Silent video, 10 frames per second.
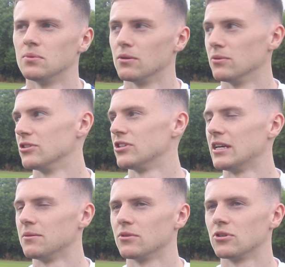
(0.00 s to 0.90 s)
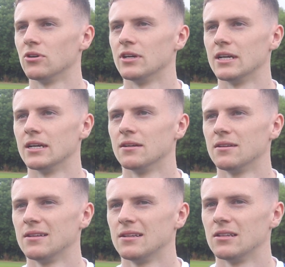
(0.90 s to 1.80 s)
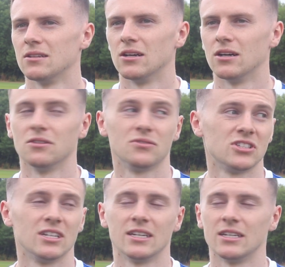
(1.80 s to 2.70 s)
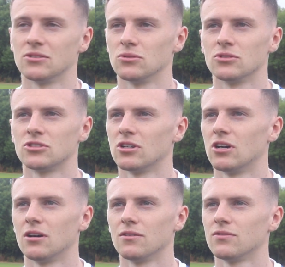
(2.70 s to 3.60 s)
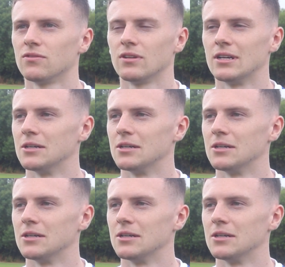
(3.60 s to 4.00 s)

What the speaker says: But with the team we've got here, the facilities, all the staff,